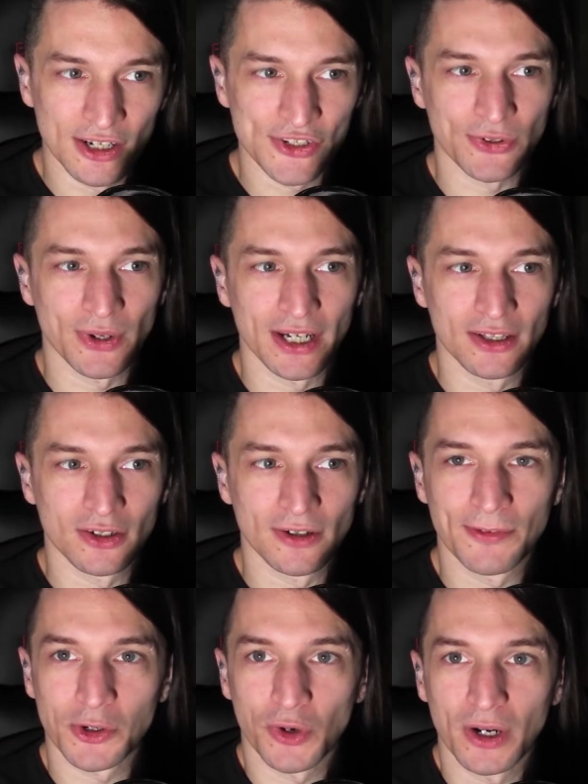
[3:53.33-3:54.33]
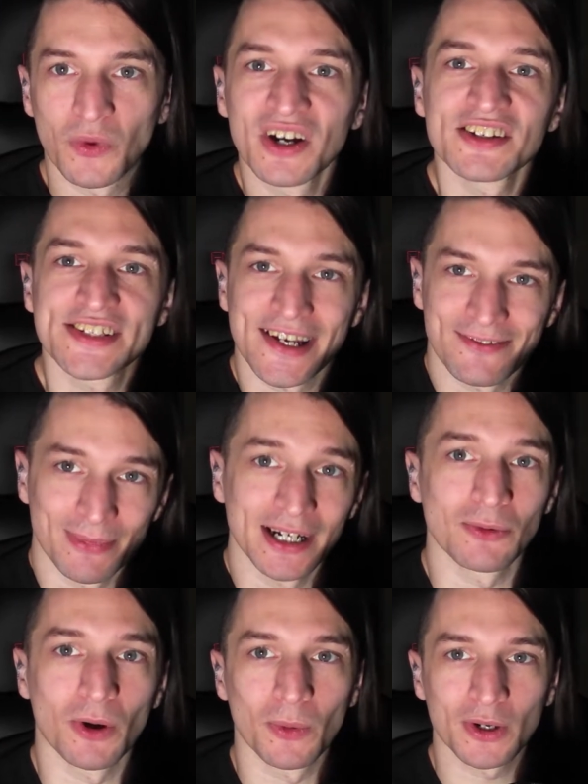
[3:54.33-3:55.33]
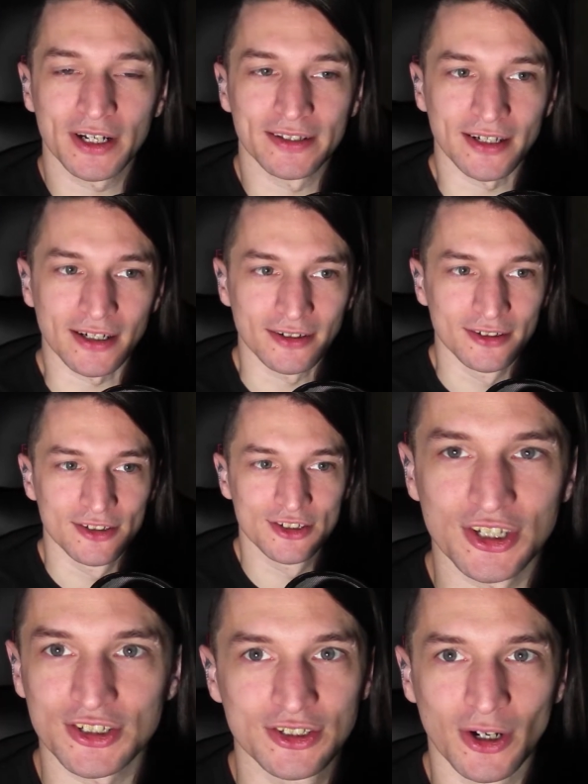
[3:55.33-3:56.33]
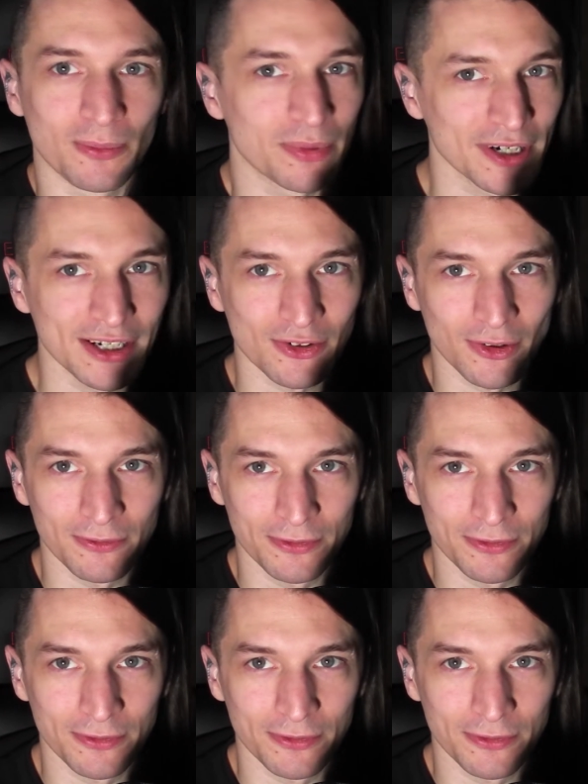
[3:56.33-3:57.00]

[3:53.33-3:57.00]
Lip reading: Also, I learned of a great way to save money while working there. Just don't bring your own